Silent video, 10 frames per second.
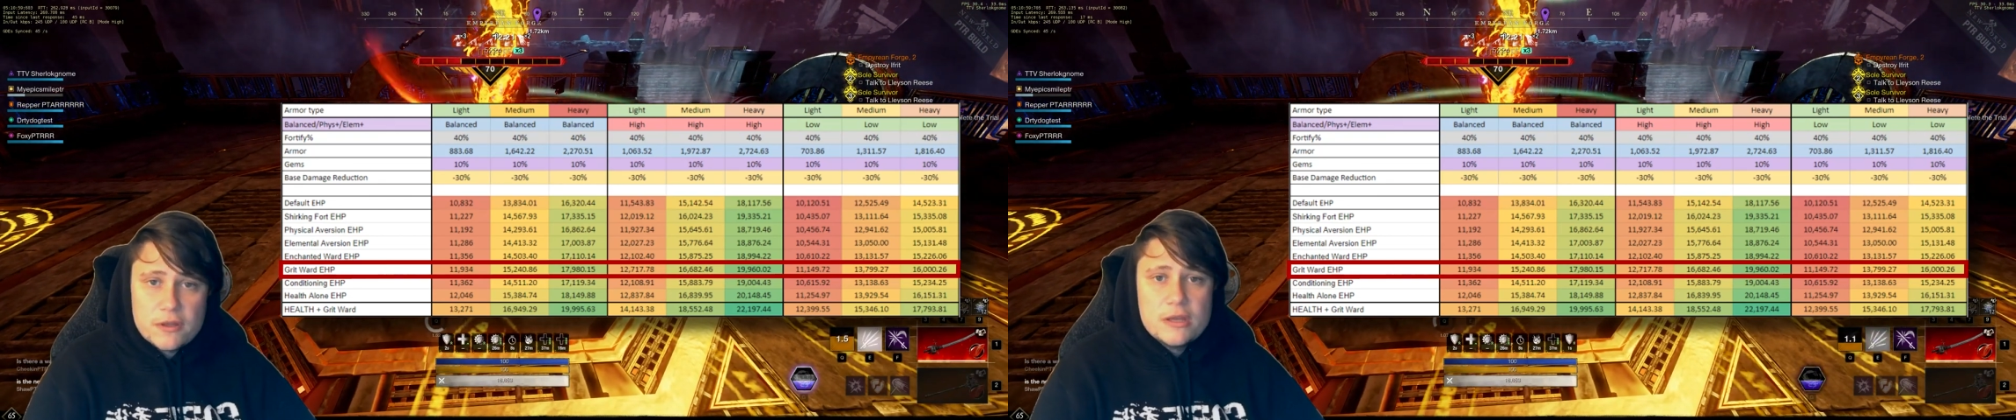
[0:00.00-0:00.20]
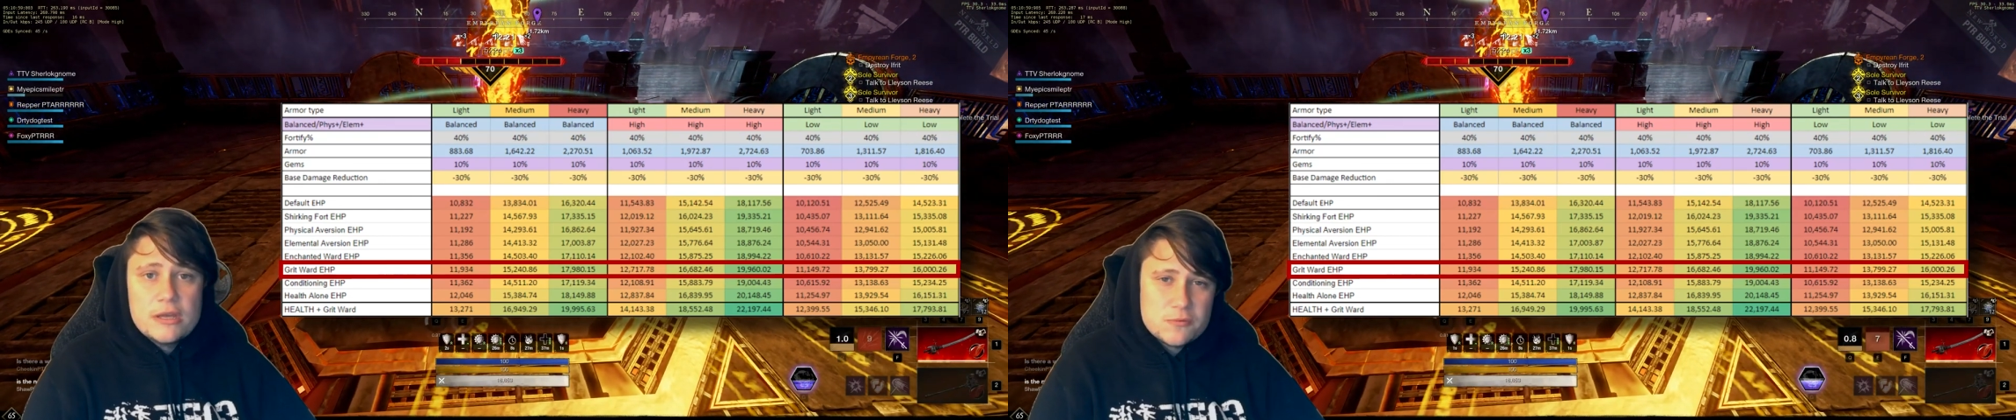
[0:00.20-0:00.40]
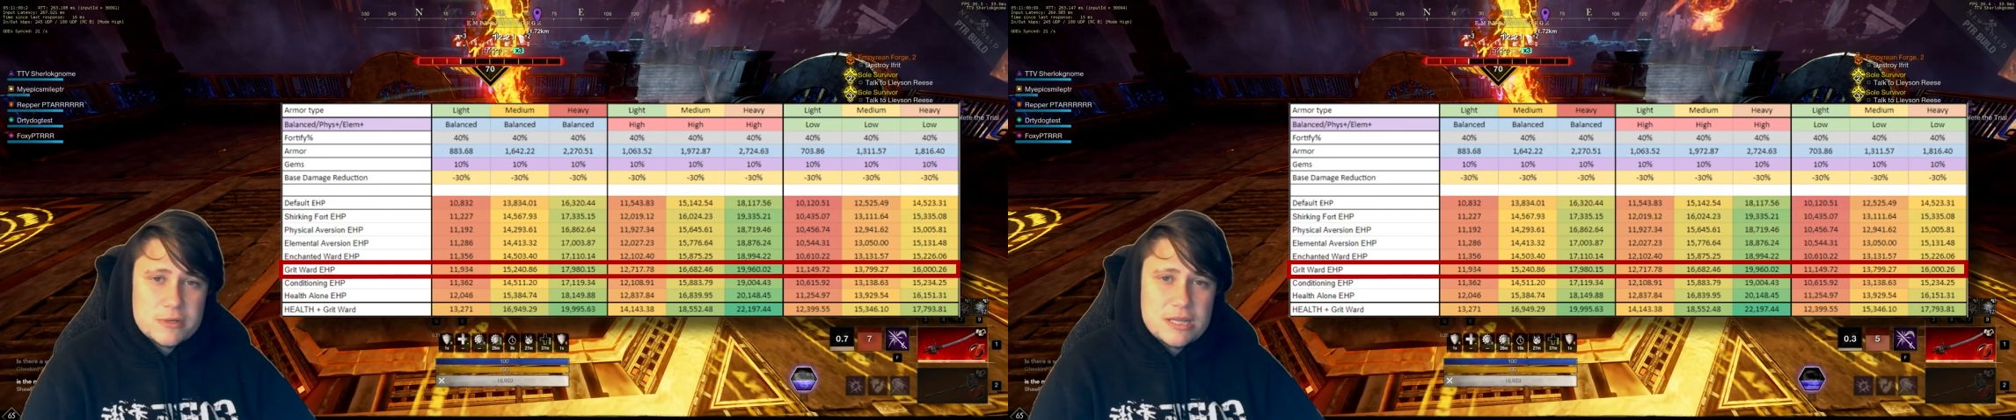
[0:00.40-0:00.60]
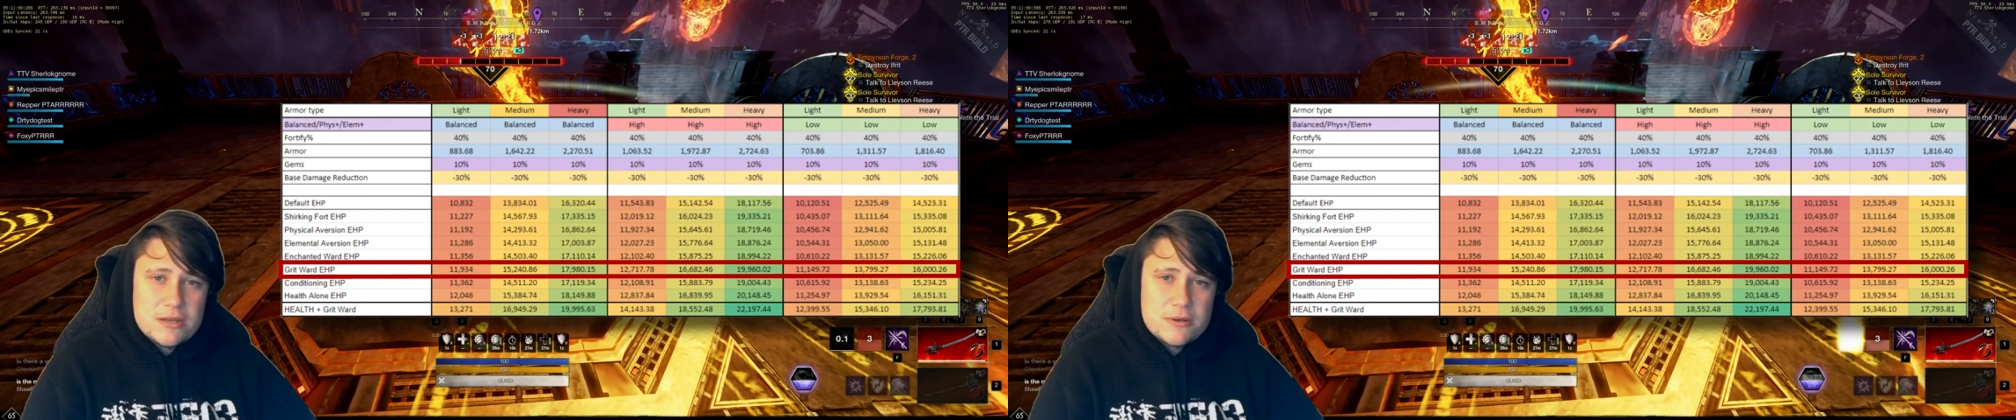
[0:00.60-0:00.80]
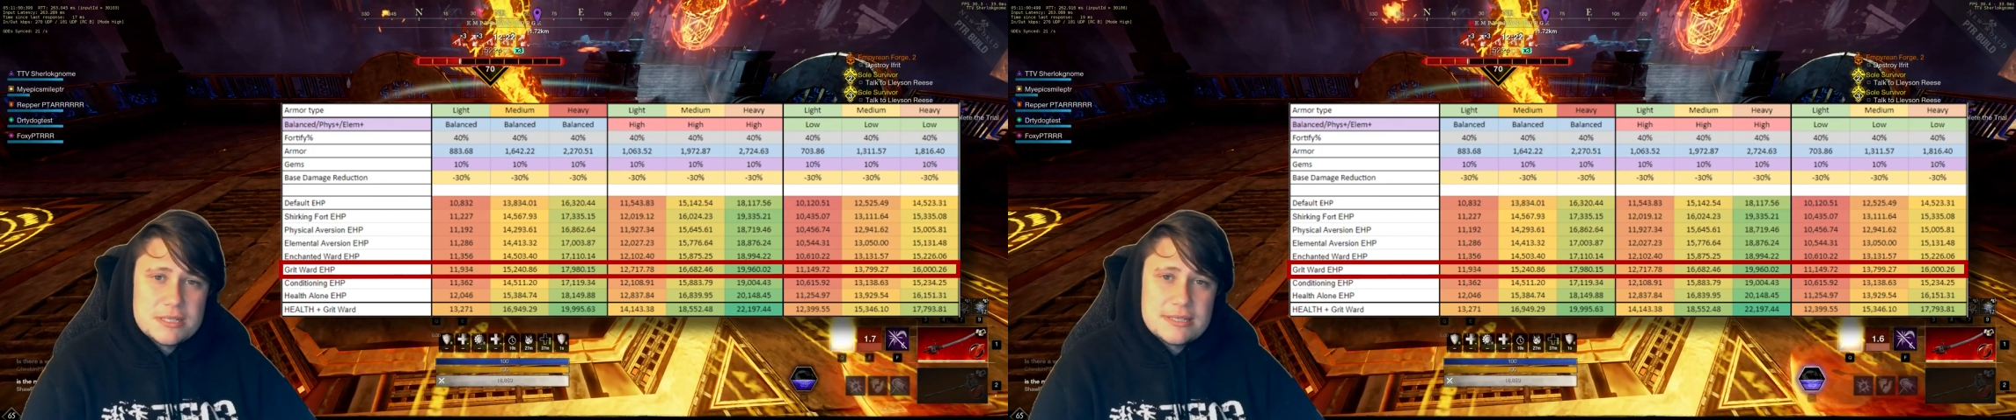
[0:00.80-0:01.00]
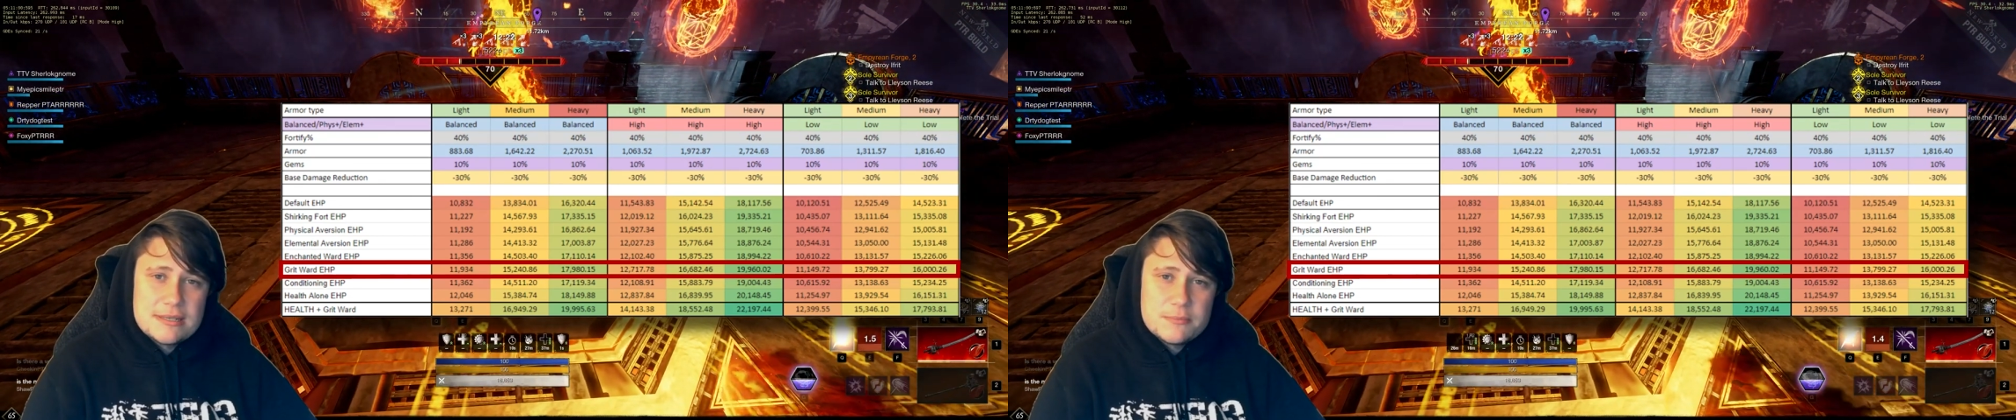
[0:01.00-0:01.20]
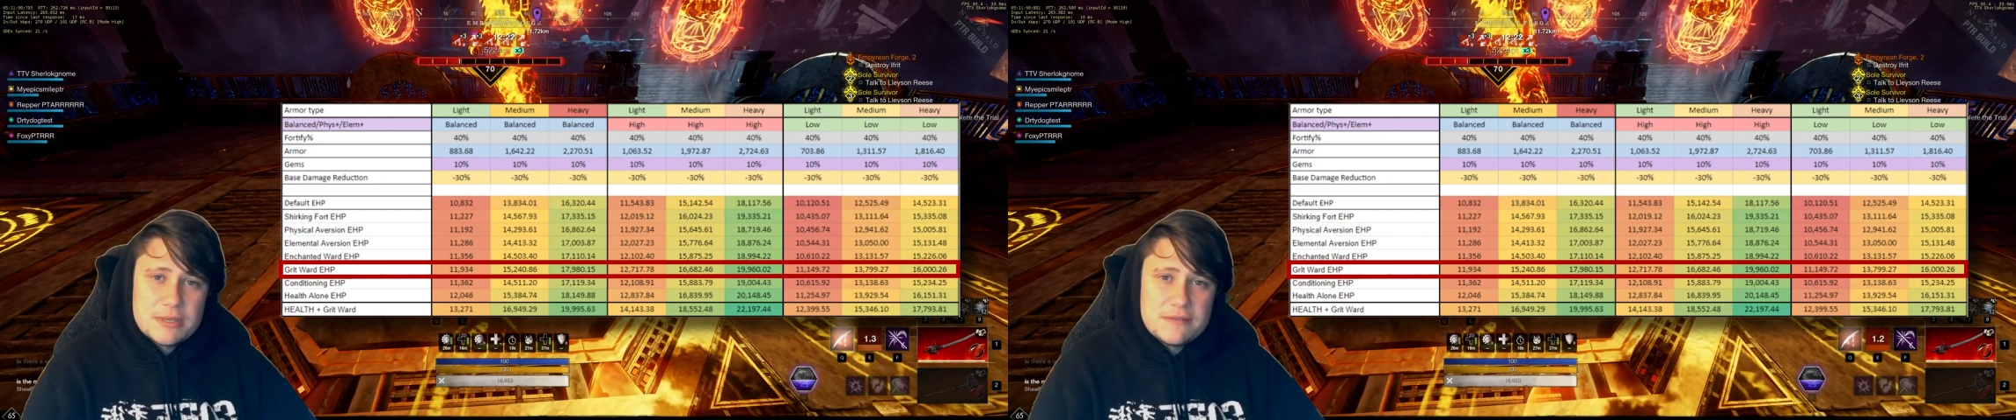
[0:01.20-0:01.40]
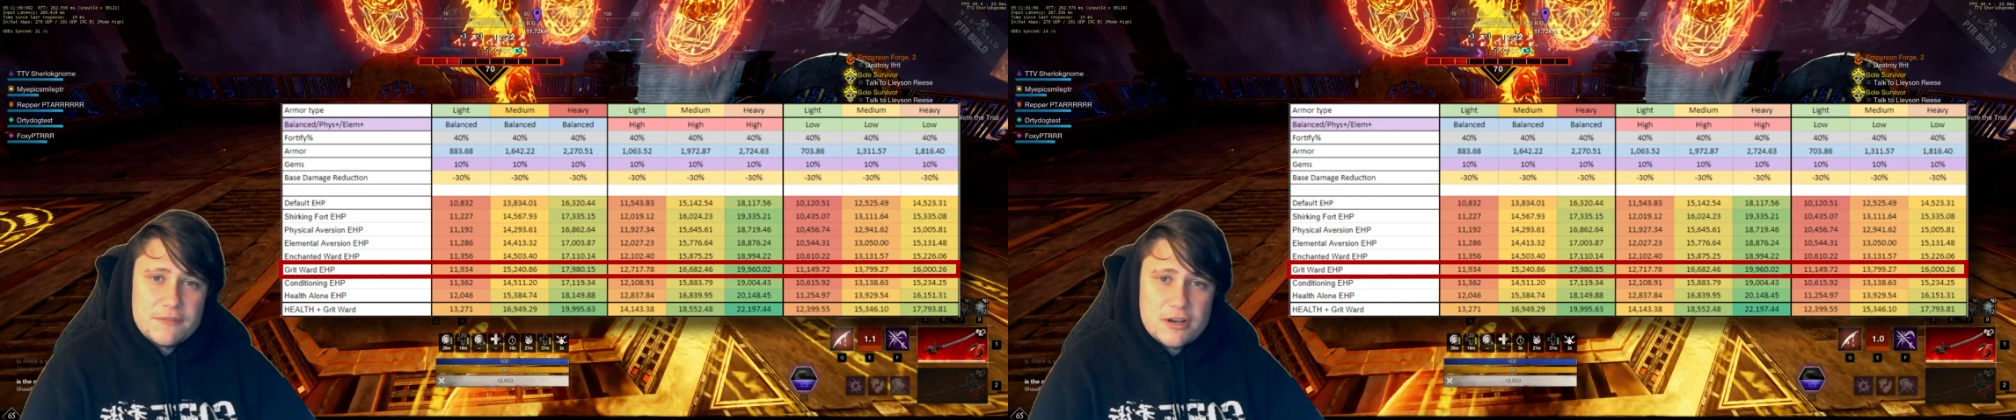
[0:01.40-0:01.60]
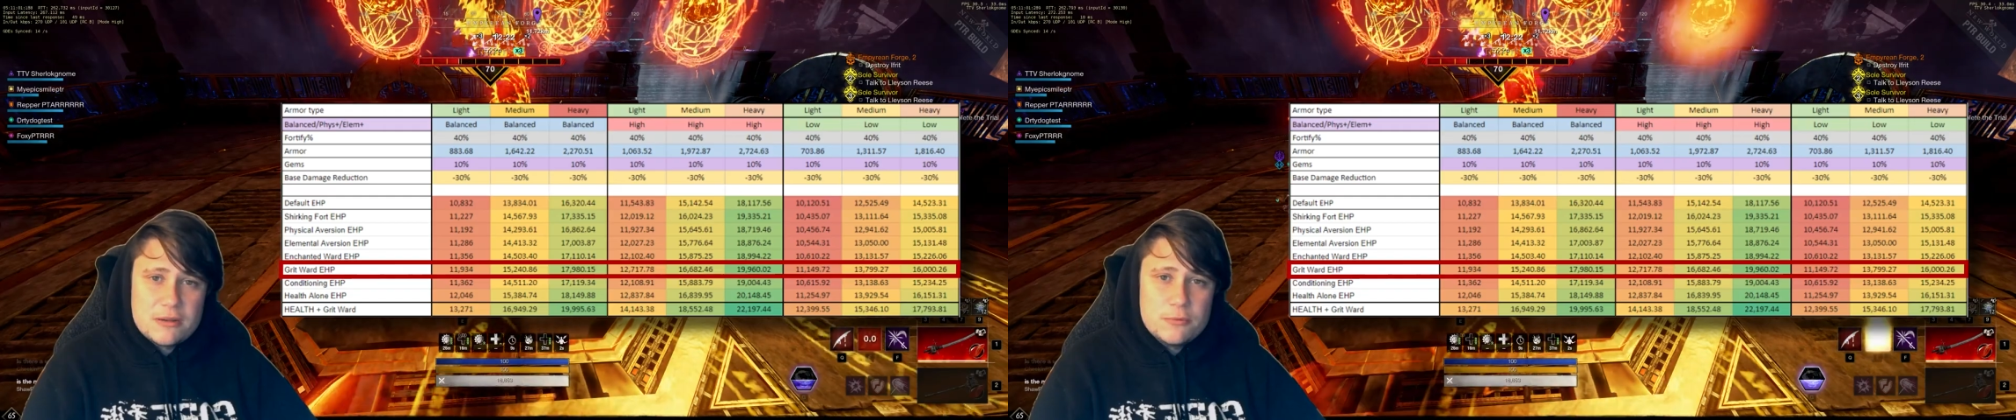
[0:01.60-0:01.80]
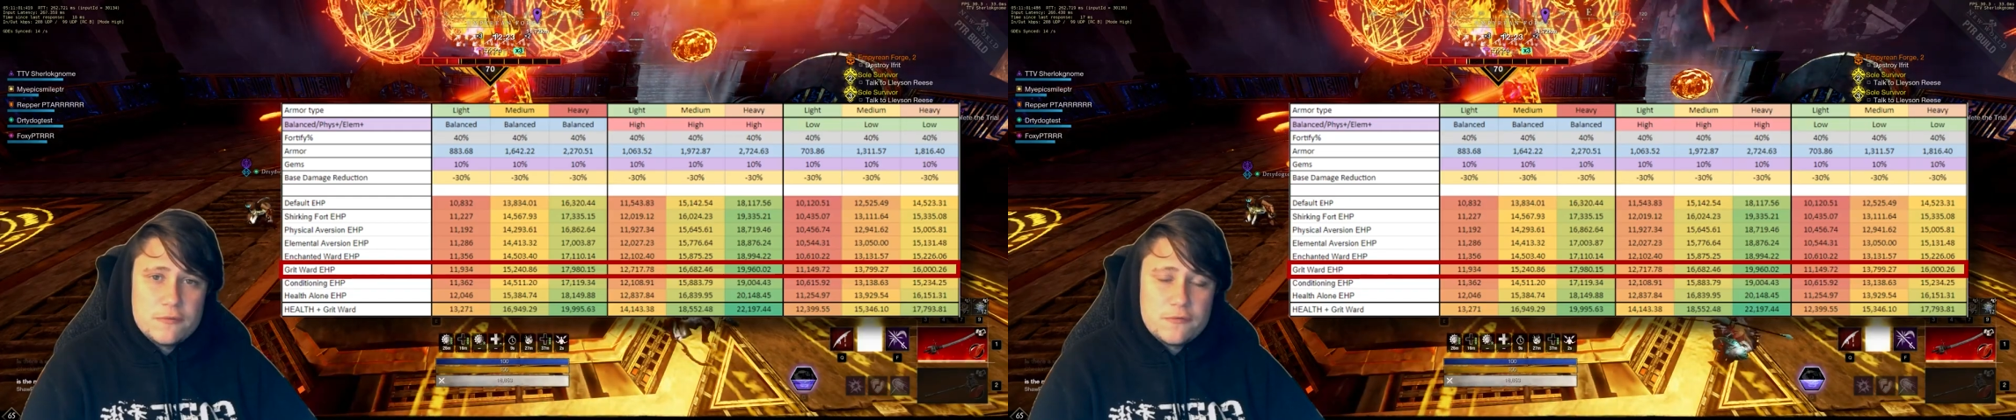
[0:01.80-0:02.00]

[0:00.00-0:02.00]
I do really only see it being viable